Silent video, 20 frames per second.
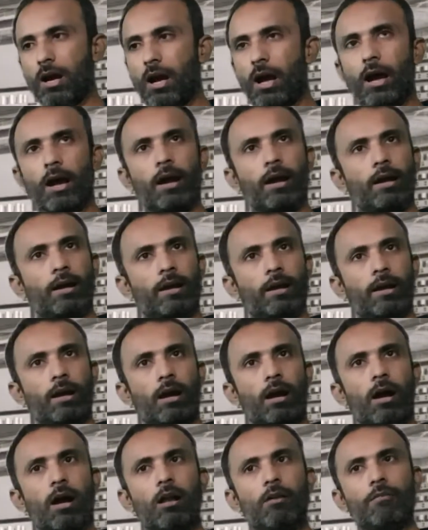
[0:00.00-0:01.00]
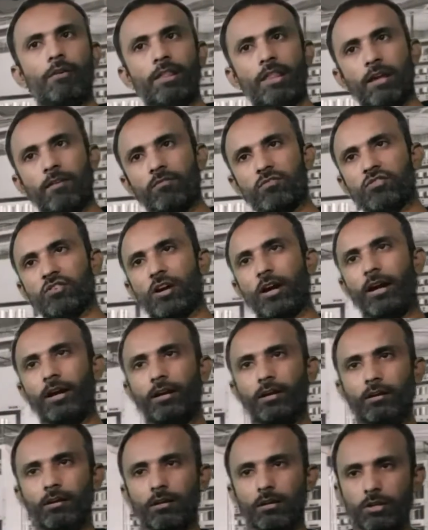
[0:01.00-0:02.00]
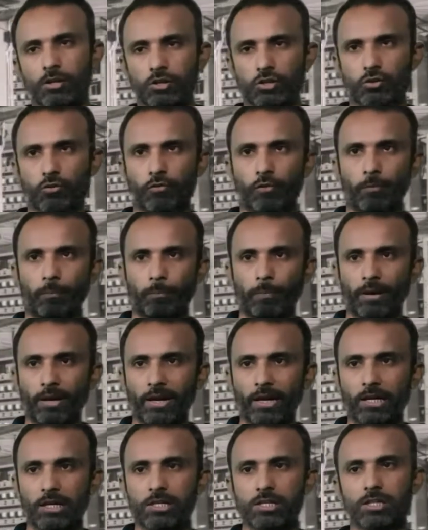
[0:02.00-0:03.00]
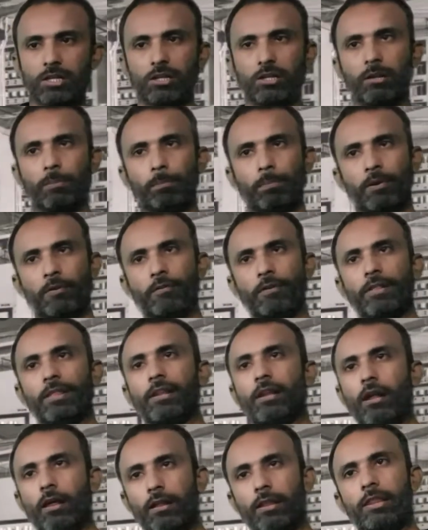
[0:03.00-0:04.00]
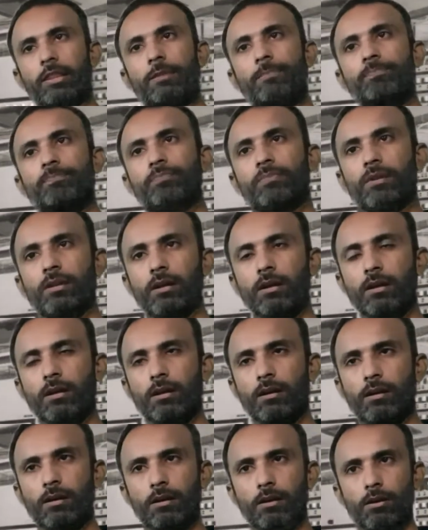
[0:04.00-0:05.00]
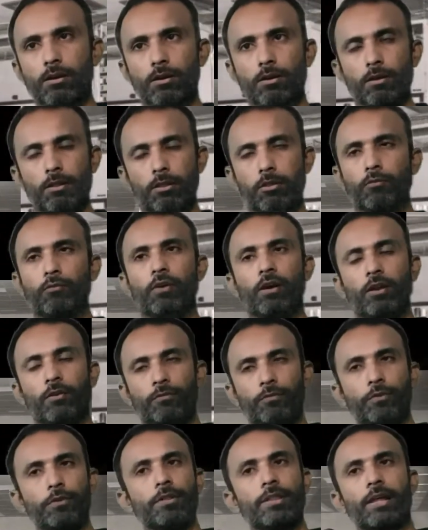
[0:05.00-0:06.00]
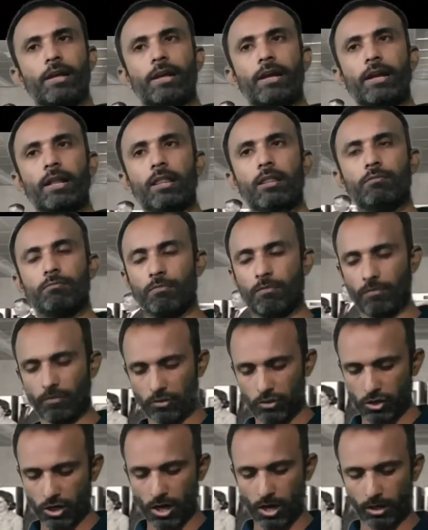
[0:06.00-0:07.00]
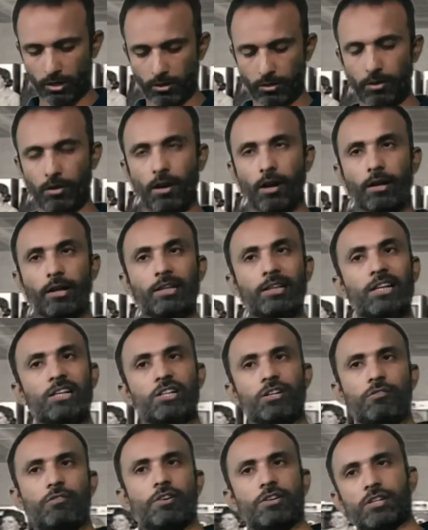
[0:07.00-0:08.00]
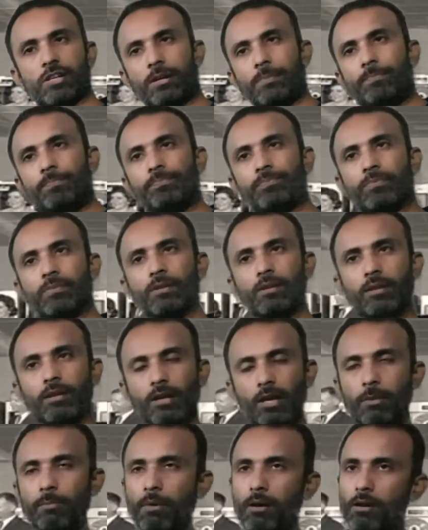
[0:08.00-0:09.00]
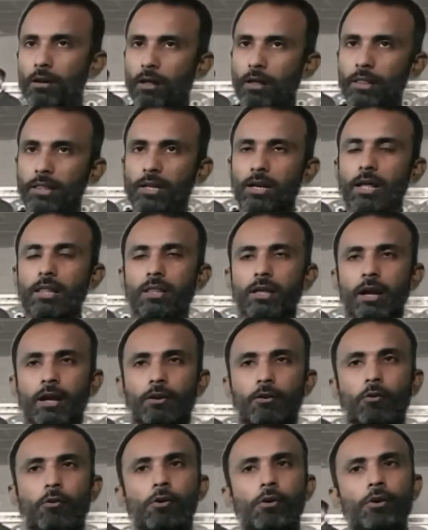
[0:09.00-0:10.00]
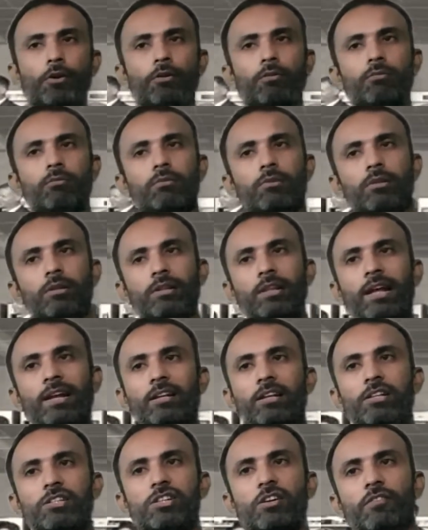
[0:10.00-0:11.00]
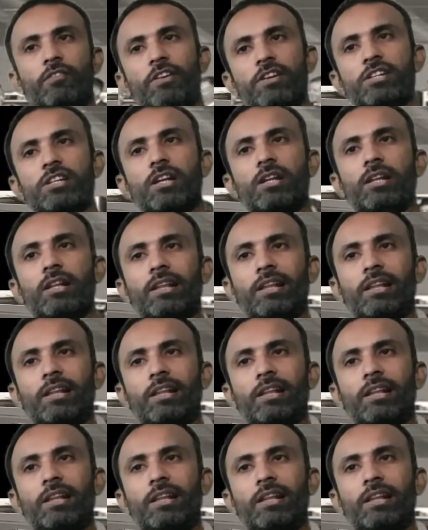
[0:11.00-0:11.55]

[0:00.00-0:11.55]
I always have tried to repeat the previous class. So for a few seconds we will talk regarding the generation. In my last class I told you that the generation